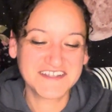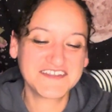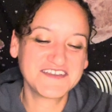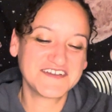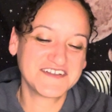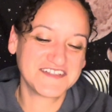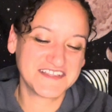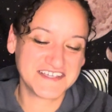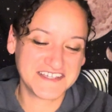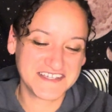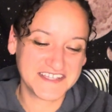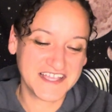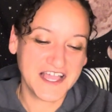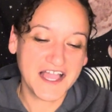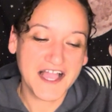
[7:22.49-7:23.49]
you're like,
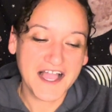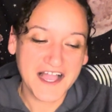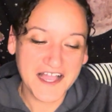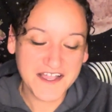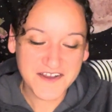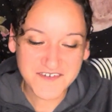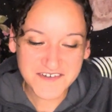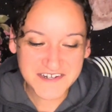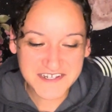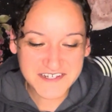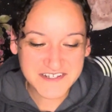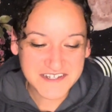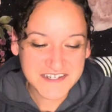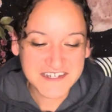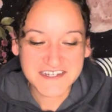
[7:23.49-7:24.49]
I
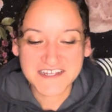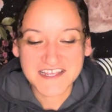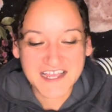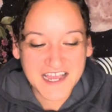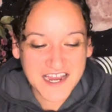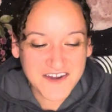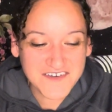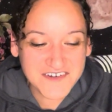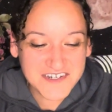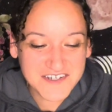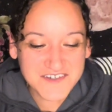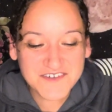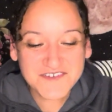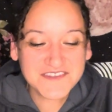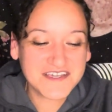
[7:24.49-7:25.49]
already
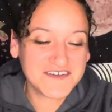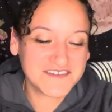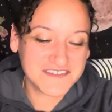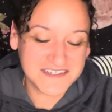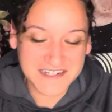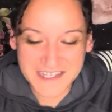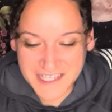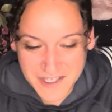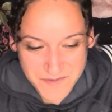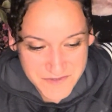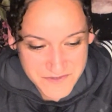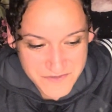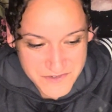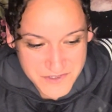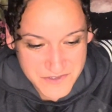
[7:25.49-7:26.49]
knew that was going to
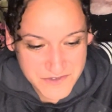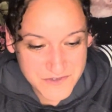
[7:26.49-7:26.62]
happen for you.